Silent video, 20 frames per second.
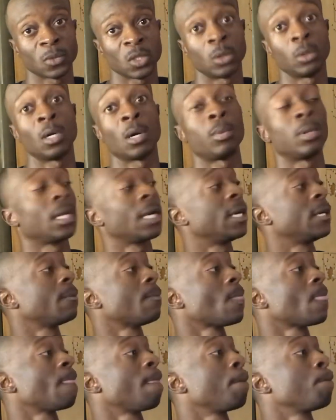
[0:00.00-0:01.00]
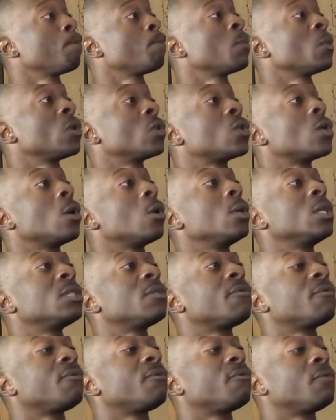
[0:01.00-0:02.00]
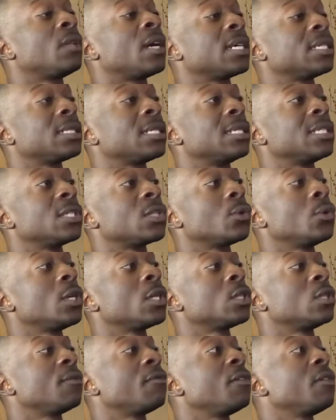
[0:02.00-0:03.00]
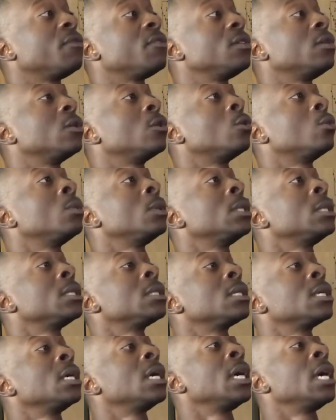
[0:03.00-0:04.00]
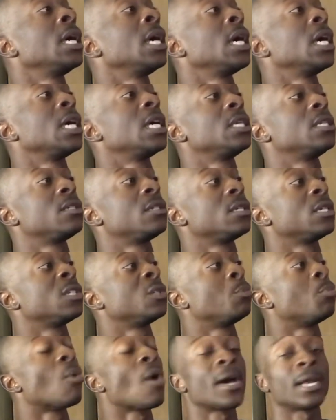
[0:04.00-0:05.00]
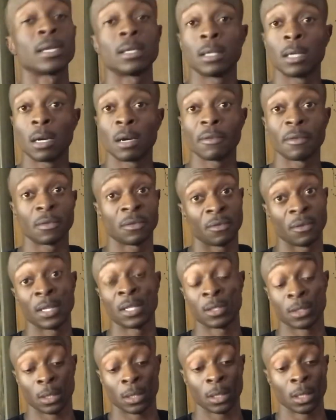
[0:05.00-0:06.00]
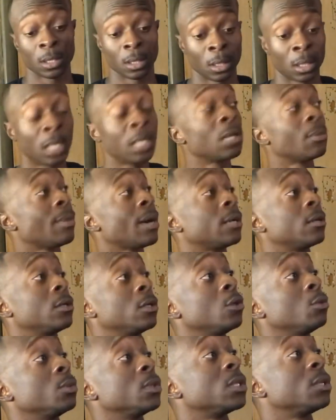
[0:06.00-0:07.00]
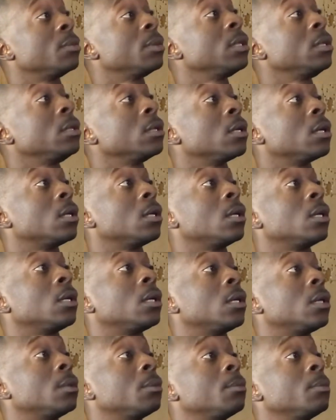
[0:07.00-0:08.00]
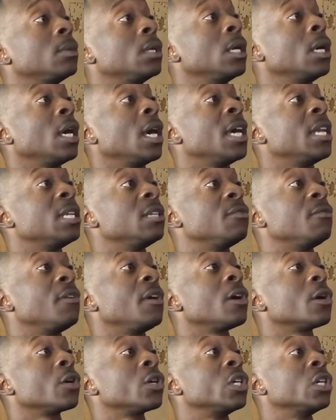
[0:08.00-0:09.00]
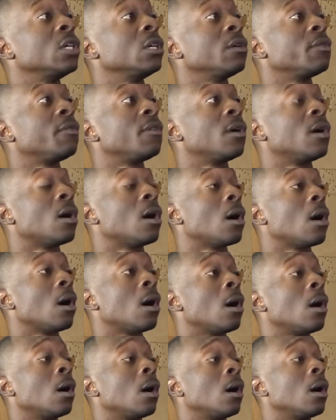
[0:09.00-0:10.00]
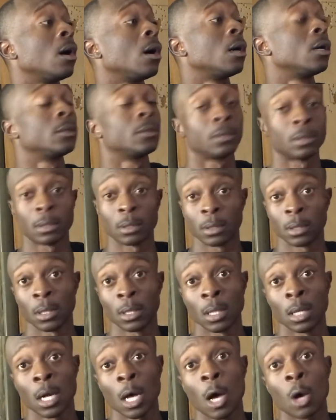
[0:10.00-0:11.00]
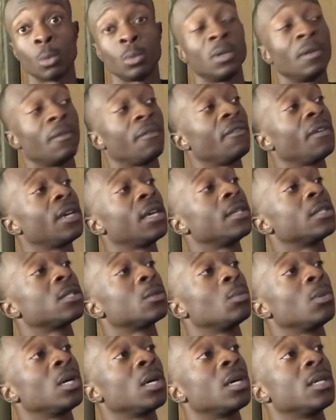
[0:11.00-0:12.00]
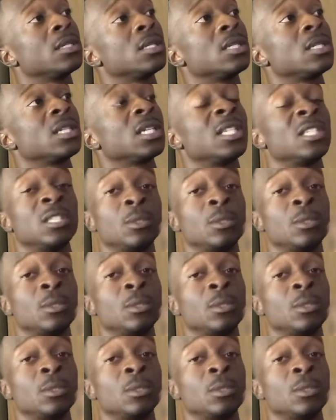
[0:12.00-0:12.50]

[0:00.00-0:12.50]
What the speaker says: AA. So it's, like I said, it's 350 lumens. It's bright enough. It's a good amount of lumens to me, and it's very good for home defense, because it's